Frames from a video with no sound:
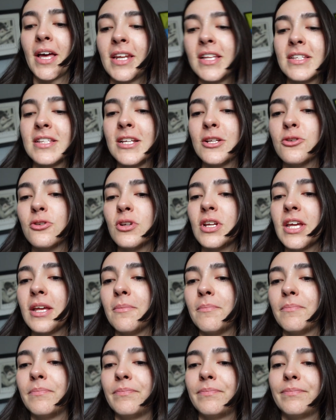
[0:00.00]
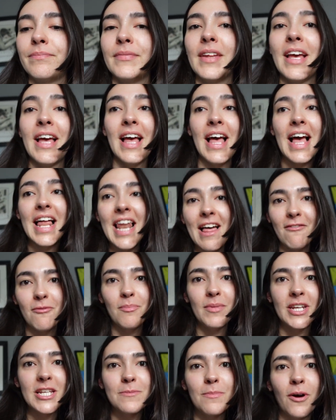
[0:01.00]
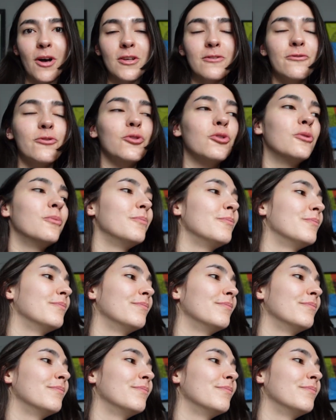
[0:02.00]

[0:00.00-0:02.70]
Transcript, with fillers: and it's literally 11 minutes past 4.